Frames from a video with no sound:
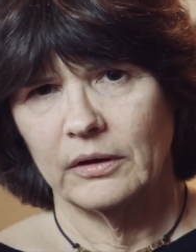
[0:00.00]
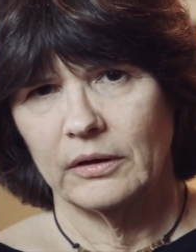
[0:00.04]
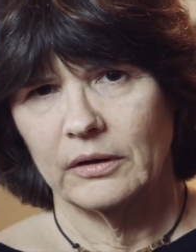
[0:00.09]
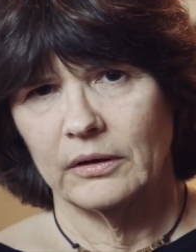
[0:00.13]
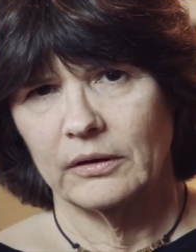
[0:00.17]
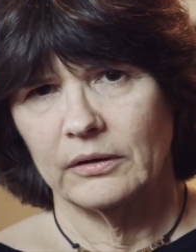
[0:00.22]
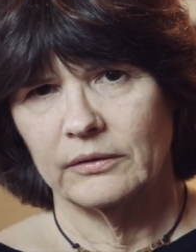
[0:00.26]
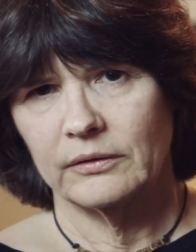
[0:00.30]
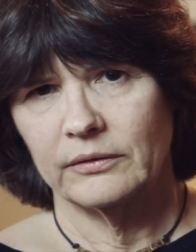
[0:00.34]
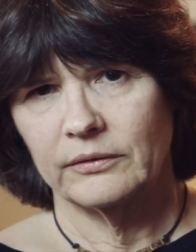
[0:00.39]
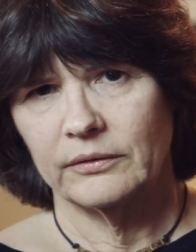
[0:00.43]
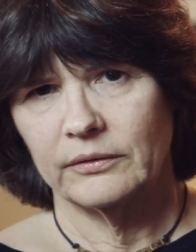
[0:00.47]

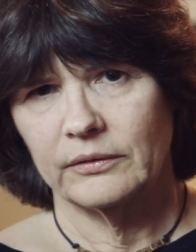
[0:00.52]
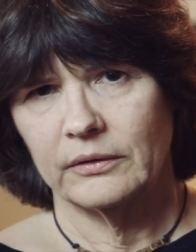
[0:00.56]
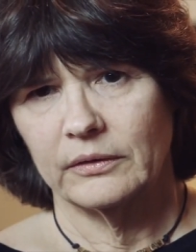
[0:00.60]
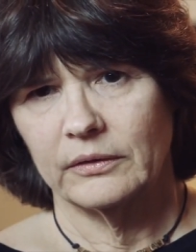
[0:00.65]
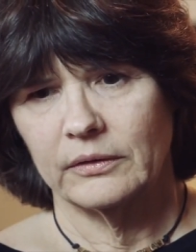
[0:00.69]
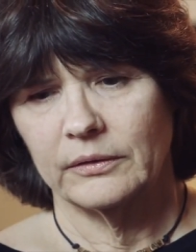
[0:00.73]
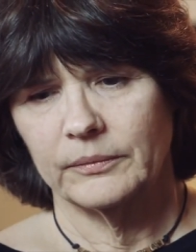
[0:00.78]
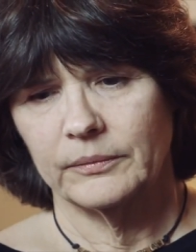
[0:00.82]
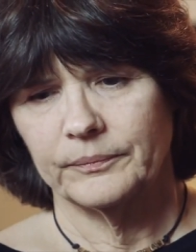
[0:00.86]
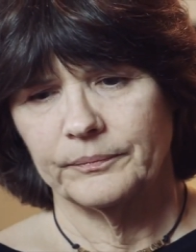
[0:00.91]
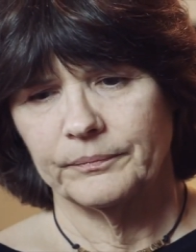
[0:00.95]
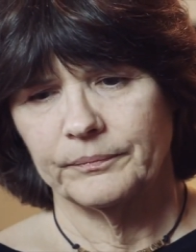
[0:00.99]
as
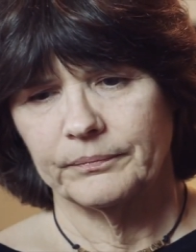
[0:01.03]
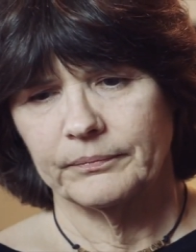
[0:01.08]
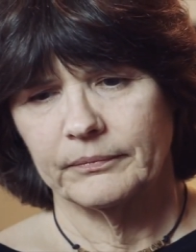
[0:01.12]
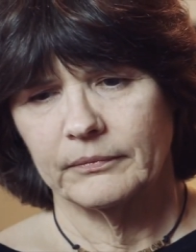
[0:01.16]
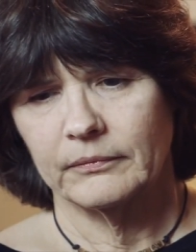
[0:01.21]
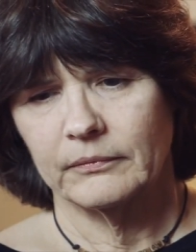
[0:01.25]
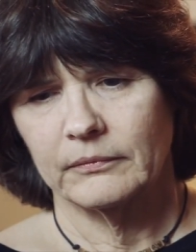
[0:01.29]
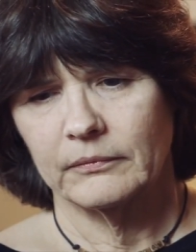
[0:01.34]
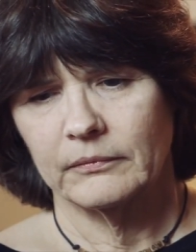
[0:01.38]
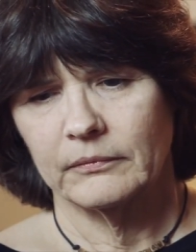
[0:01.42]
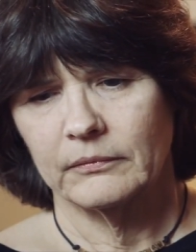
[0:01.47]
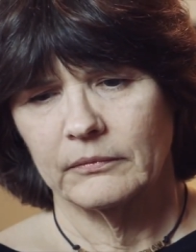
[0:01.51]

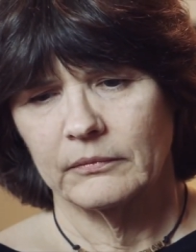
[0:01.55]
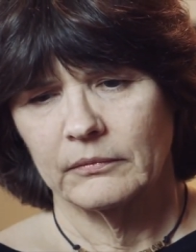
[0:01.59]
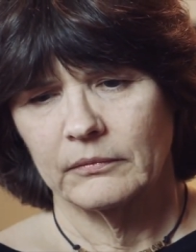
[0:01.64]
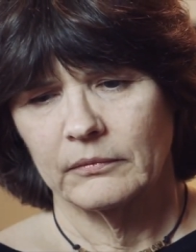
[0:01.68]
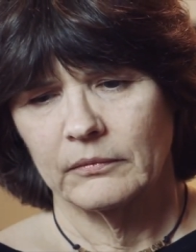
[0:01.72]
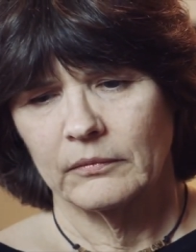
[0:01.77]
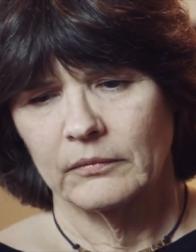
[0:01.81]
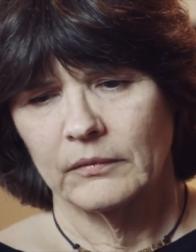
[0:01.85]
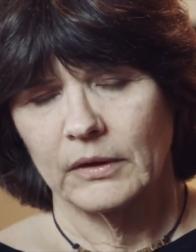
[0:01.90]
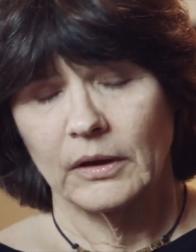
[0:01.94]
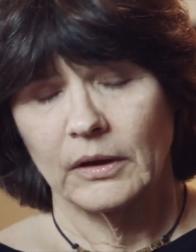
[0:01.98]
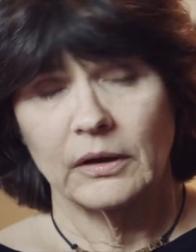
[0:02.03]

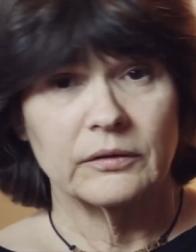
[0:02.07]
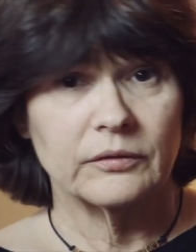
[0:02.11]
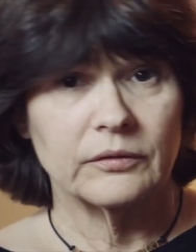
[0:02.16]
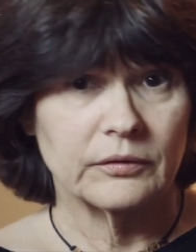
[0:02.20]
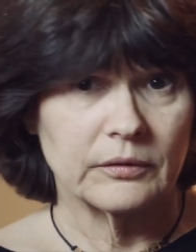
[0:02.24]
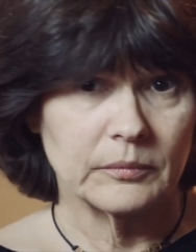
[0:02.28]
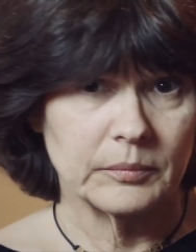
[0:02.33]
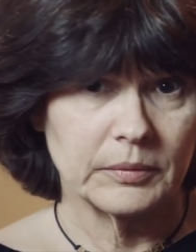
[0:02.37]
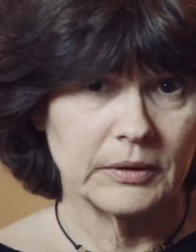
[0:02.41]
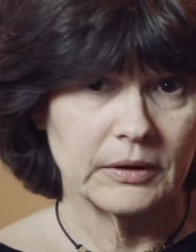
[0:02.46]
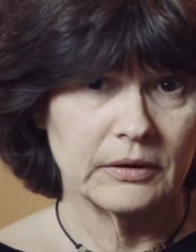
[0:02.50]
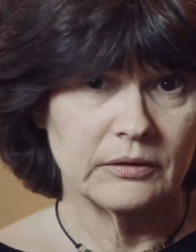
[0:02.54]

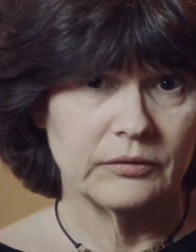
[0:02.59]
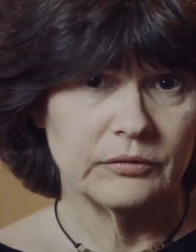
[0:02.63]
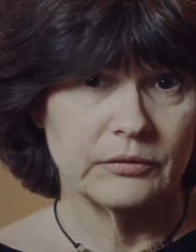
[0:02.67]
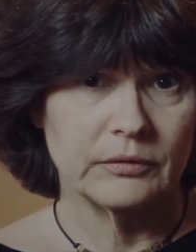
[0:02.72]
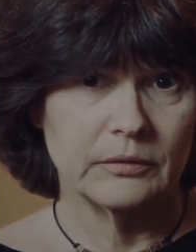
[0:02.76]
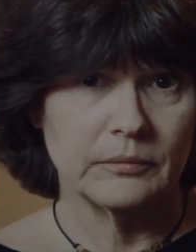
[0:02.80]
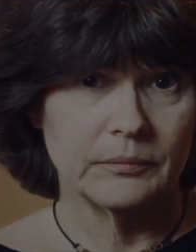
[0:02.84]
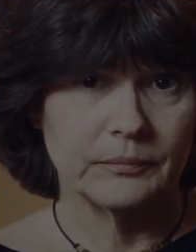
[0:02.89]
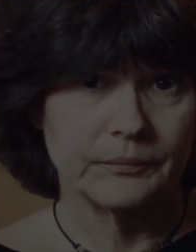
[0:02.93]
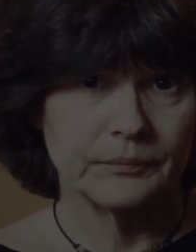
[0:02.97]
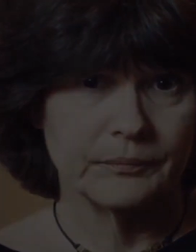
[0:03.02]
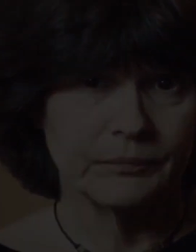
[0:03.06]

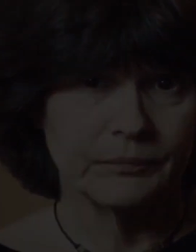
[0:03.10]
constipation.